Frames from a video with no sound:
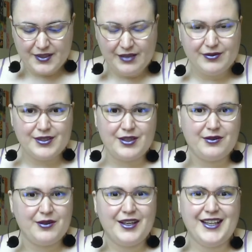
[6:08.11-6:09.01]
even
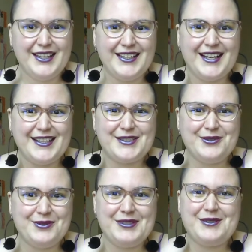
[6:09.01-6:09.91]
though high
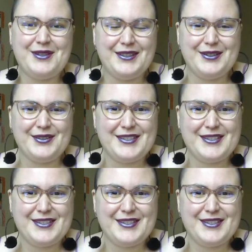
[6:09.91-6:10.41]
school was quite a long